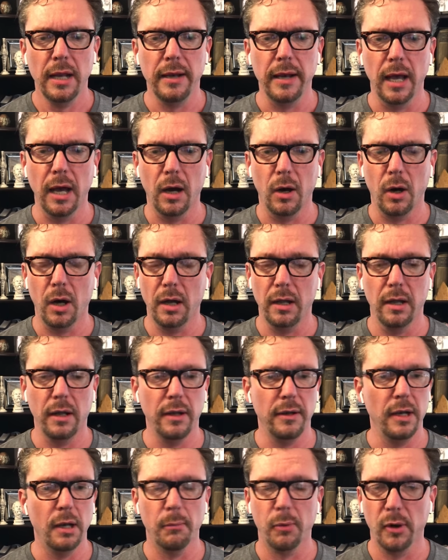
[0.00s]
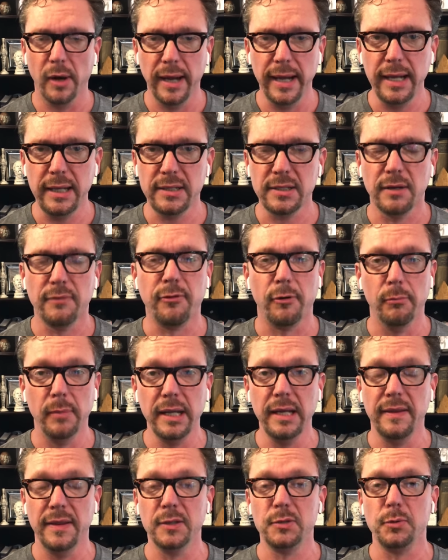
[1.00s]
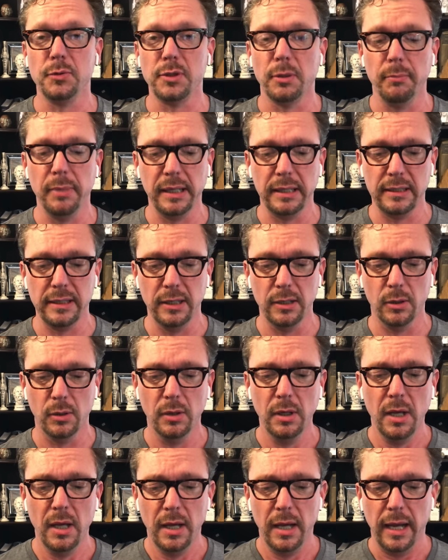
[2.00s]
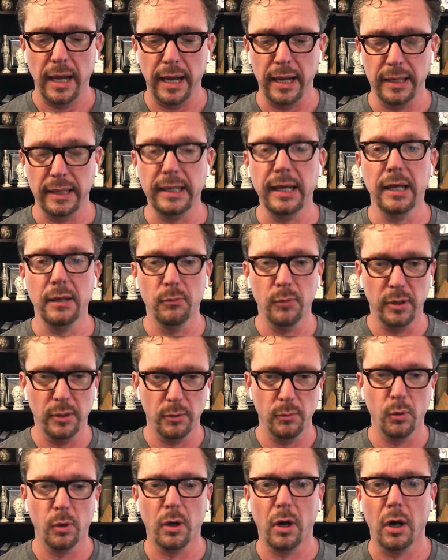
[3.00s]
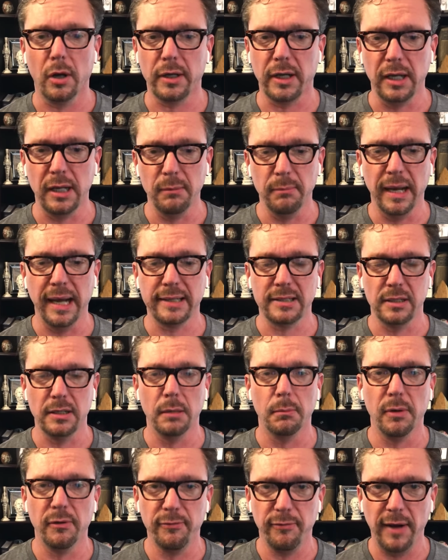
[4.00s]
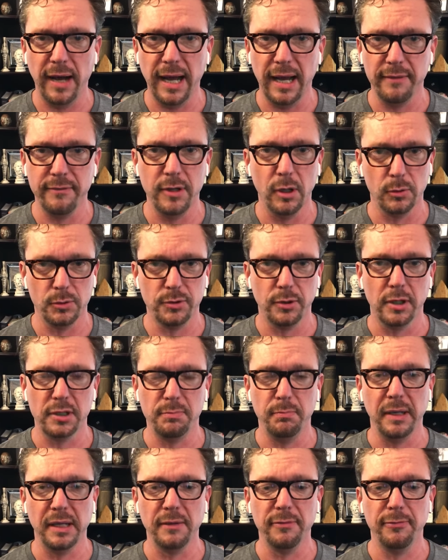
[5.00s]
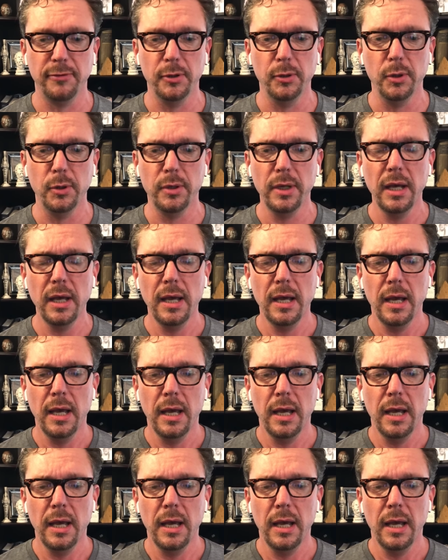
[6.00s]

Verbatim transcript: Now, uh, number eight, for me, this was a big deal. And again, we're, we're hearkening back to number five, don't trust big food.